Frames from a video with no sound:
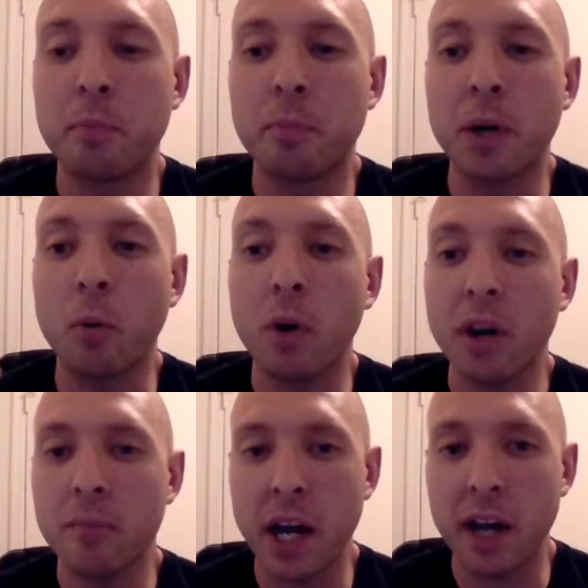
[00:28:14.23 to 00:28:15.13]
But one
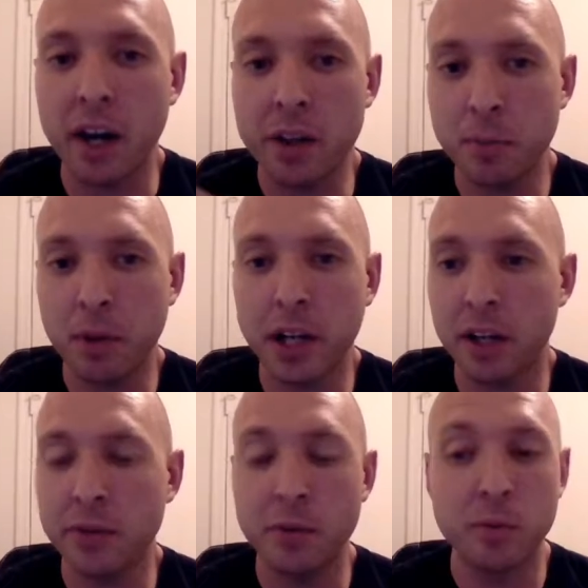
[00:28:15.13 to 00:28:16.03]
of my other
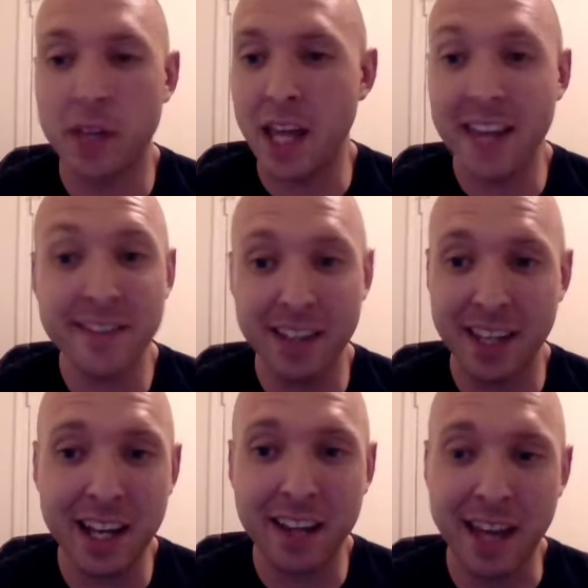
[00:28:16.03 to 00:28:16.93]
players who isn't
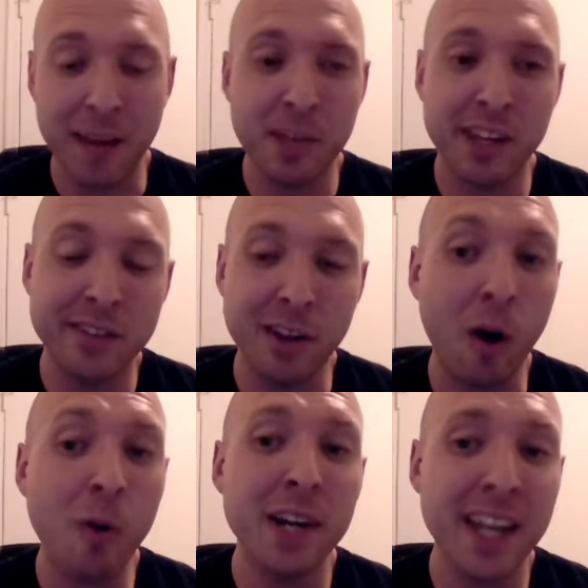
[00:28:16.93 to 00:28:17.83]
getting that because he
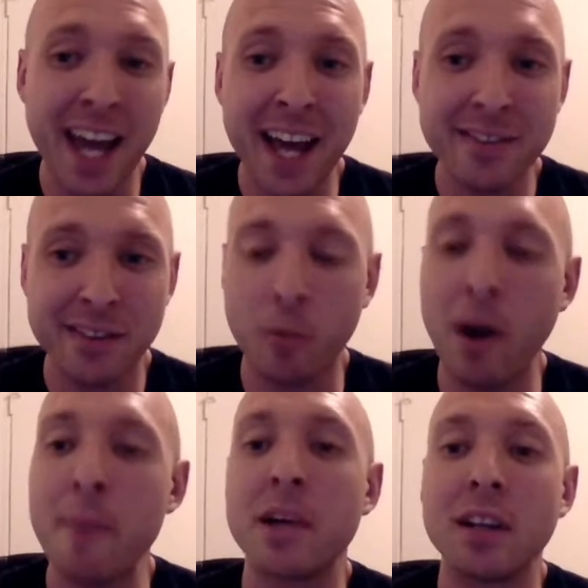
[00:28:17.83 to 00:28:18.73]
already has the
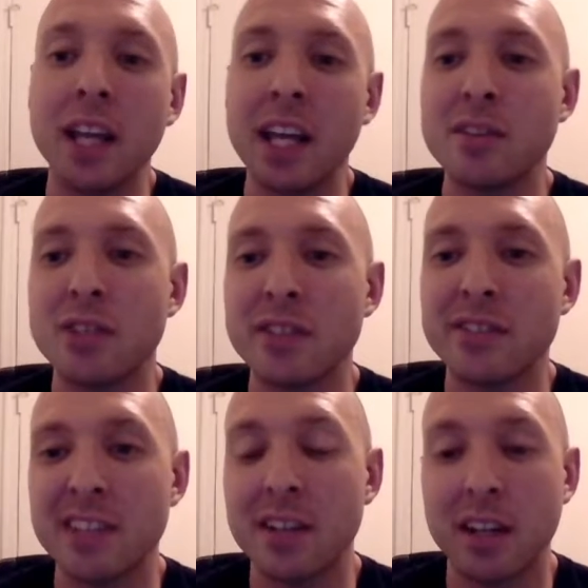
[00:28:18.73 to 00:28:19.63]
weapon,
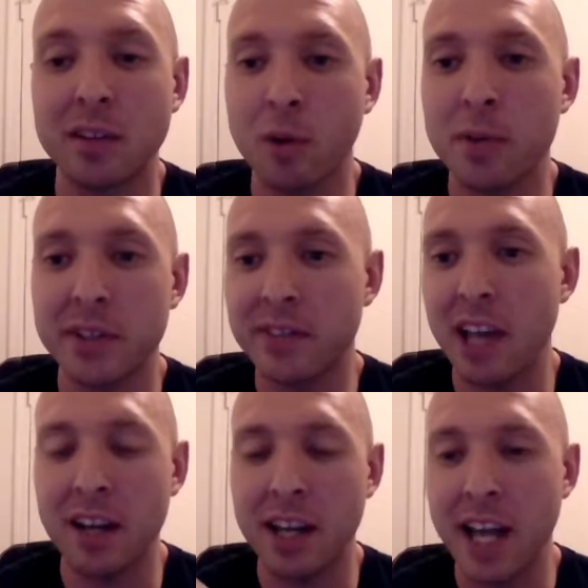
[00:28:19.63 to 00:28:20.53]
it's in a dormant
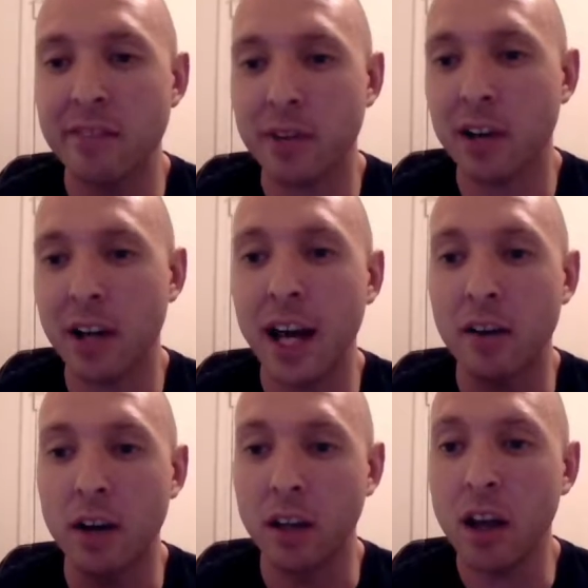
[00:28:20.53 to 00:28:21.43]
state and he hasn't figured out how
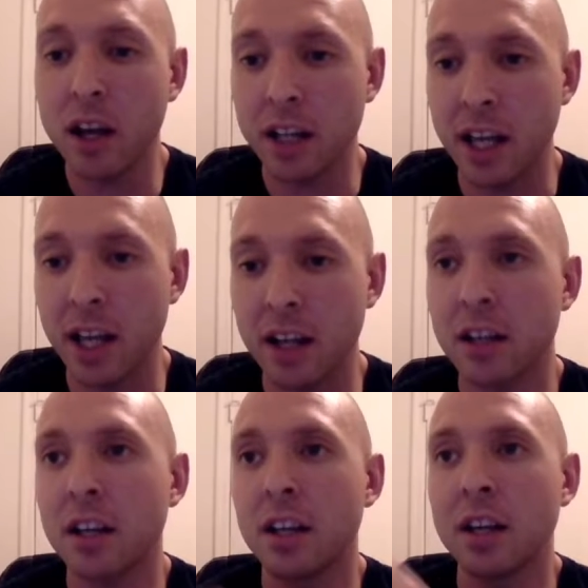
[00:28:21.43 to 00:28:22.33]
to unlock it yet,
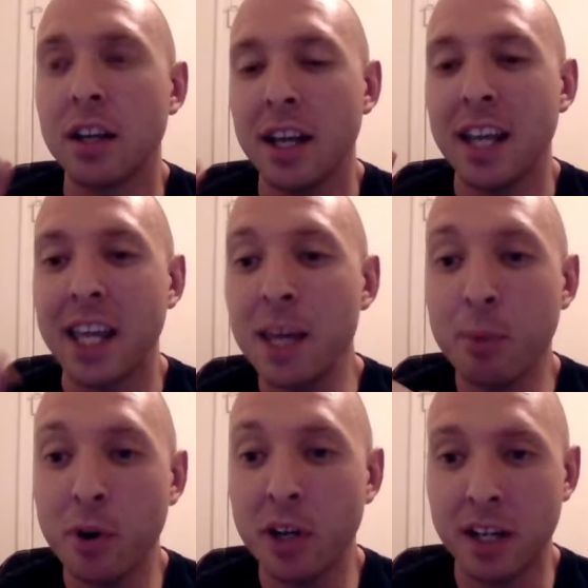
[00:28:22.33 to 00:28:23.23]
he
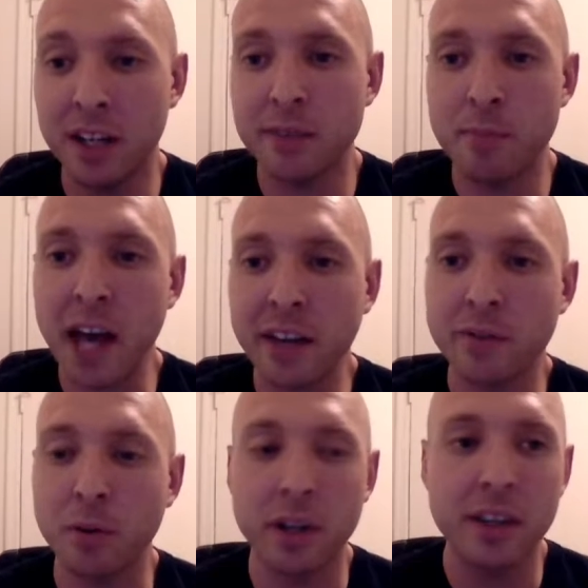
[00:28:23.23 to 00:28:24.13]
put in his
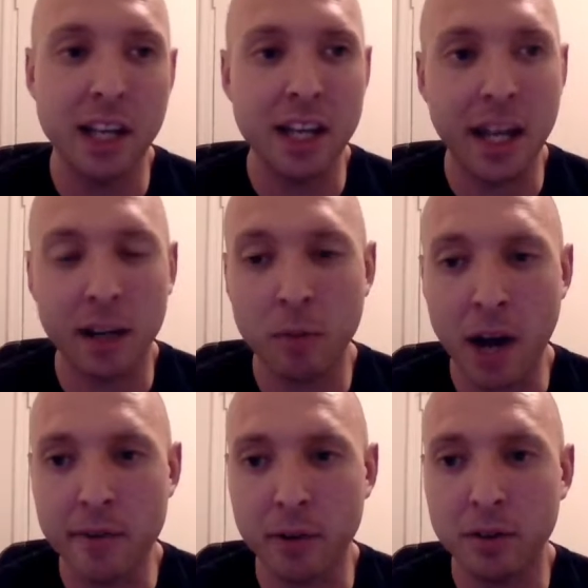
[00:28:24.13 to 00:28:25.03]
backstory that he had a
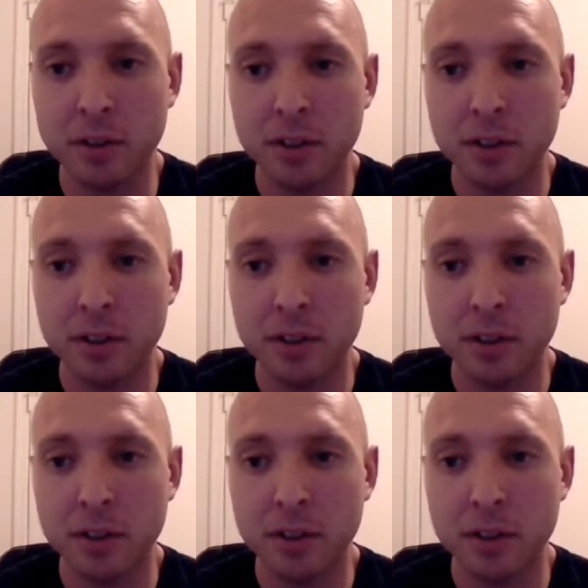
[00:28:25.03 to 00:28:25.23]
rival.